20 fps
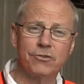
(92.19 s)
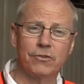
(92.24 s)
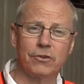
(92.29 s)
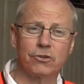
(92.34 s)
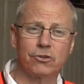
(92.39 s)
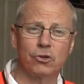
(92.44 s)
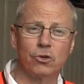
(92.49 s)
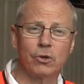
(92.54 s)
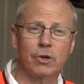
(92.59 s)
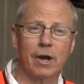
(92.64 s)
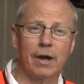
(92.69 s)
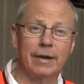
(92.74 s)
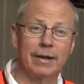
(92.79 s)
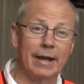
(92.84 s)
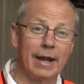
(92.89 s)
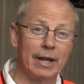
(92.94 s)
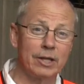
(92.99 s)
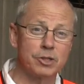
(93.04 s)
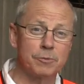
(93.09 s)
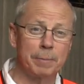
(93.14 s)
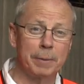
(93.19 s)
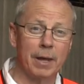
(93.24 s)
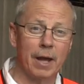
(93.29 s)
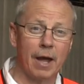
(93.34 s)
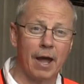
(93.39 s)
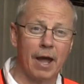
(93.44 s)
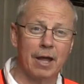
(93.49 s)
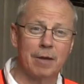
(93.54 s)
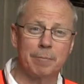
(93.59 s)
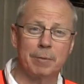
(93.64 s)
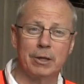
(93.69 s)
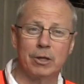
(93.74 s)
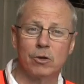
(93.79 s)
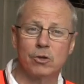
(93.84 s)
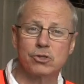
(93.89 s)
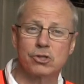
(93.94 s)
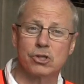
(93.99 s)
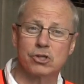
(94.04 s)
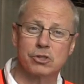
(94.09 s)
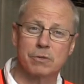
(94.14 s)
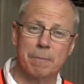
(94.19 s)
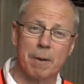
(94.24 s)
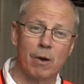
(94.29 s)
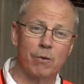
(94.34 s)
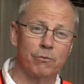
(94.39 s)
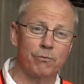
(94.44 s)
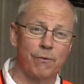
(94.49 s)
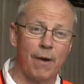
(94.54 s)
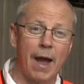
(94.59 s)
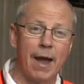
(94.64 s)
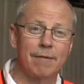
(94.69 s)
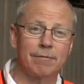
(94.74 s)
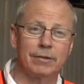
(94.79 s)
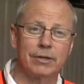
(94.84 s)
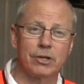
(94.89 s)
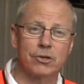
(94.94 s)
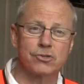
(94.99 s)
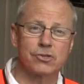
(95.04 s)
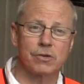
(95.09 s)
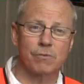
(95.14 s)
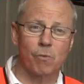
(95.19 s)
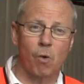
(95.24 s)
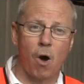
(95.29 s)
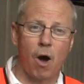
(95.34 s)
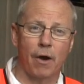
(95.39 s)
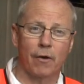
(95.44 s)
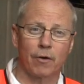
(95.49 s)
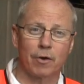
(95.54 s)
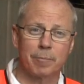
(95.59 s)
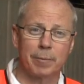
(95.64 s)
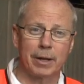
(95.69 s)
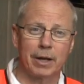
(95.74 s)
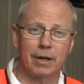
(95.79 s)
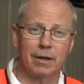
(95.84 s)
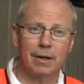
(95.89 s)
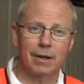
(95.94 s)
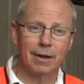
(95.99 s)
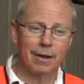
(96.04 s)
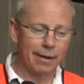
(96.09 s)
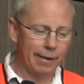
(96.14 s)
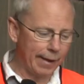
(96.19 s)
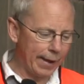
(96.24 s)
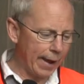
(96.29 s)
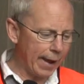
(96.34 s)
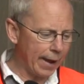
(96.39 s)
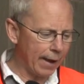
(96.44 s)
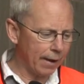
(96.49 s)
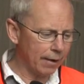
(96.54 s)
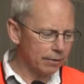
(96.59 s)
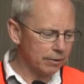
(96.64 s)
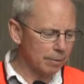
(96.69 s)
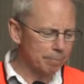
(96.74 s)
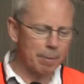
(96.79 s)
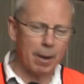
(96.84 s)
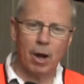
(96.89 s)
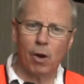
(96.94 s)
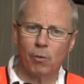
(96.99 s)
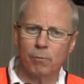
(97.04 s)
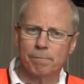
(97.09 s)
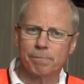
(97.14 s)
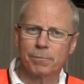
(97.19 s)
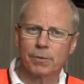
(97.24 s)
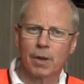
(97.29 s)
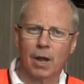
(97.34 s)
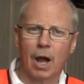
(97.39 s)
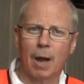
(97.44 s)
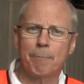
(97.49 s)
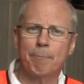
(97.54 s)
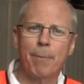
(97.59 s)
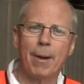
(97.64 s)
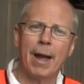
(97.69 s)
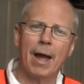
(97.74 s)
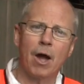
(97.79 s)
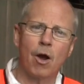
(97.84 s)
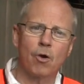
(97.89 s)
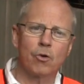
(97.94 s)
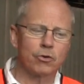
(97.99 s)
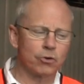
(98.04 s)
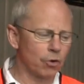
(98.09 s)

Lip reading: of the two cutting heads behind me uses about 5 liters of water a minute and about a pound